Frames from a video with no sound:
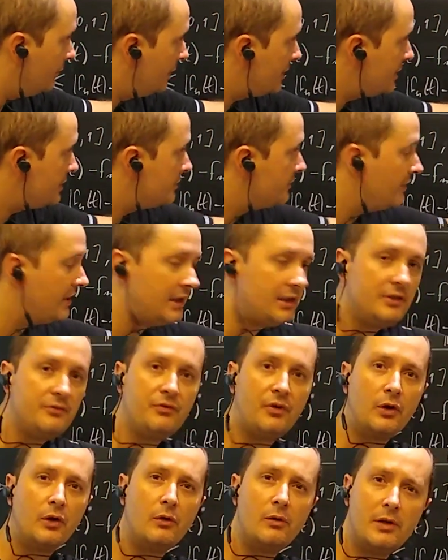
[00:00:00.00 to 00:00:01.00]
but it's valid
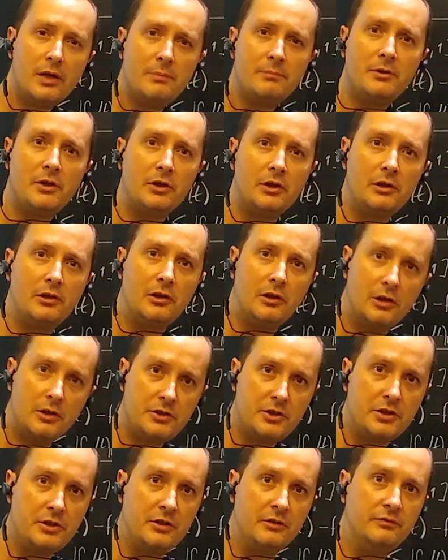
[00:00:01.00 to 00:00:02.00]
for all m that are
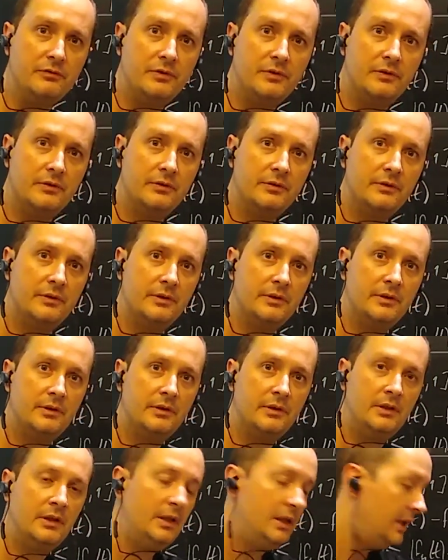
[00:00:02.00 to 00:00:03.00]
large enough.
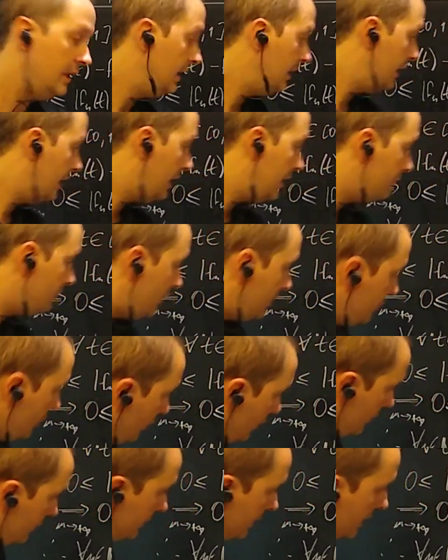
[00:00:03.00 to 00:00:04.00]
And we
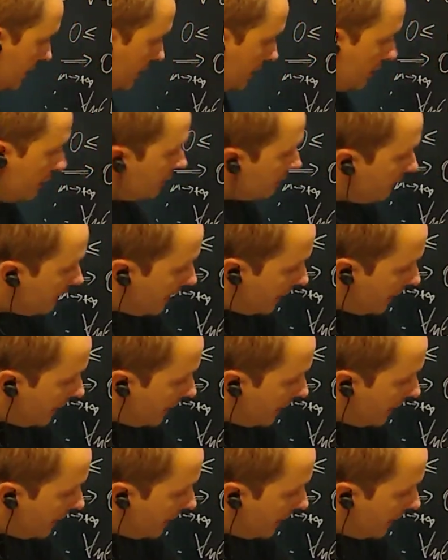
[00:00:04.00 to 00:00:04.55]
know that here